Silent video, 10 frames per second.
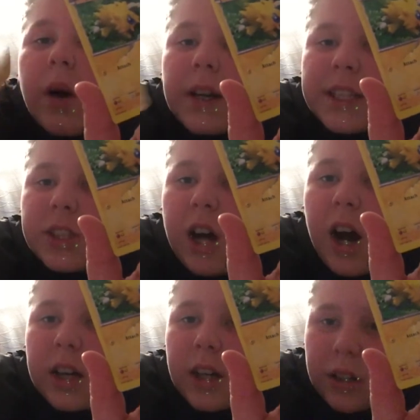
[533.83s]
one is
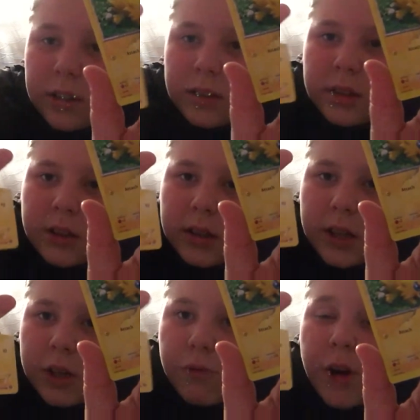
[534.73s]
darker.
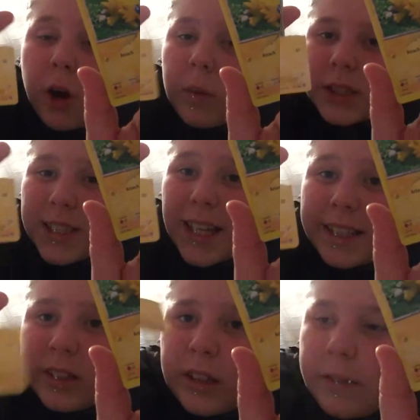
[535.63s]
Real one's
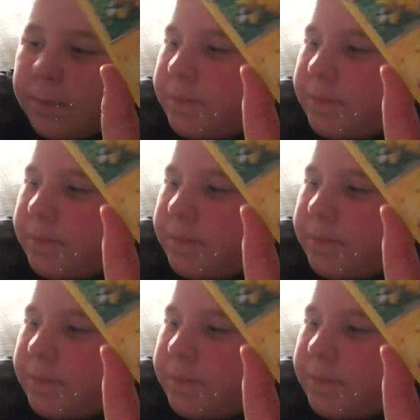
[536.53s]
lighter.